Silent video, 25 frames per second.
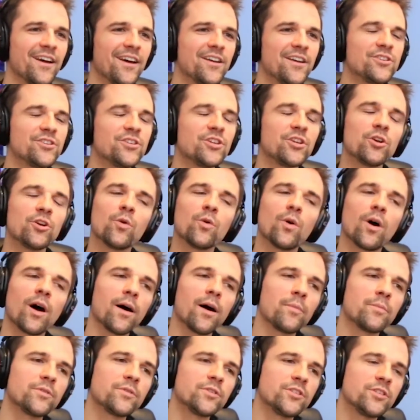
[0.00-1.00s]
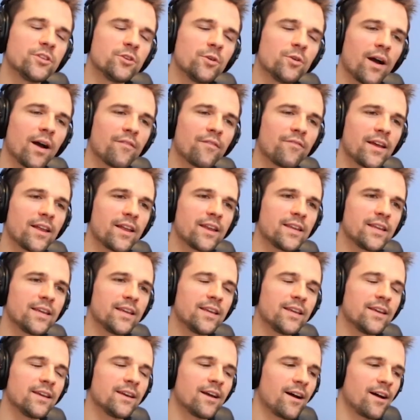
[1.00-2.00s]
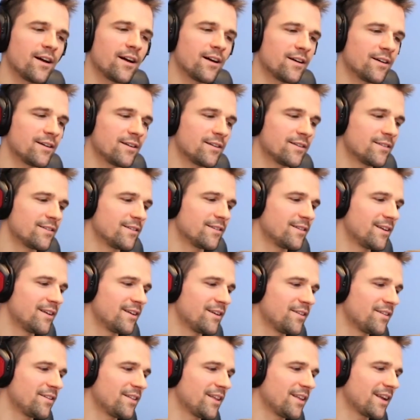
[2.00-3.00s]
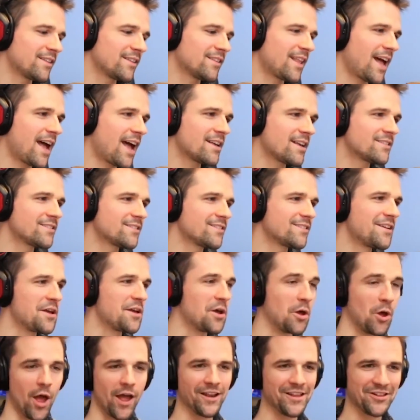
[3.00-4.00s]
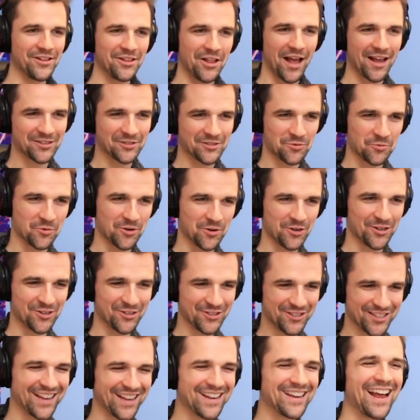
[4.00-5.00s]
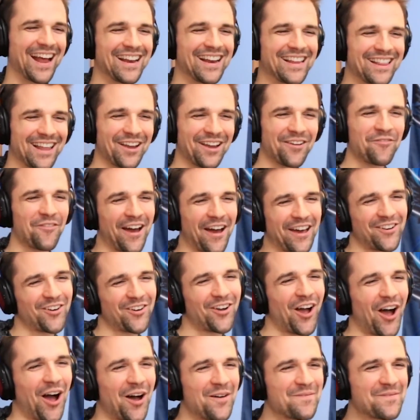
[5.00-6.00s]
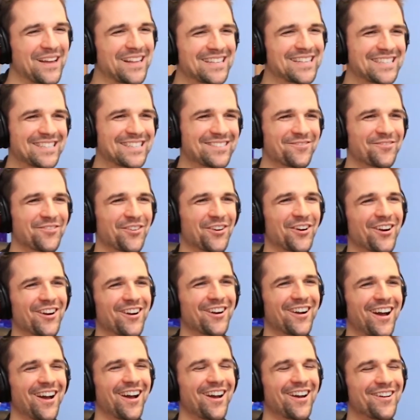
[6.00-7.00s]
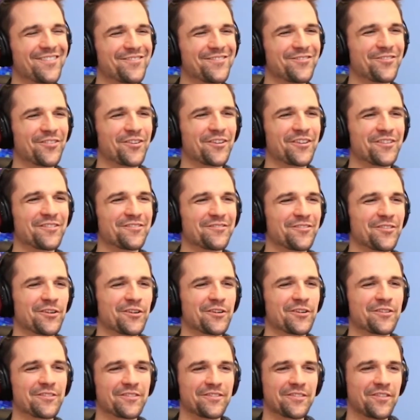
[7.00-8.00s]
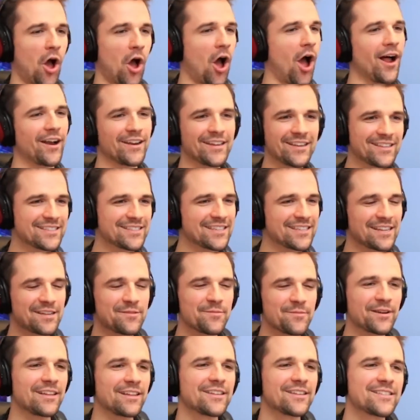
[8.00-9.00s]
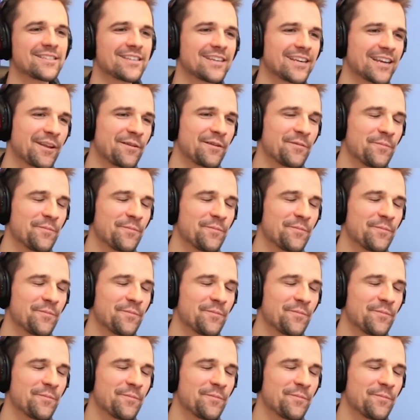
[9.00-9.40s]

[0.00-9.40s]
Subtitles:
Do you have any like last any last words? Any like final comments for the audience, anybody listening in?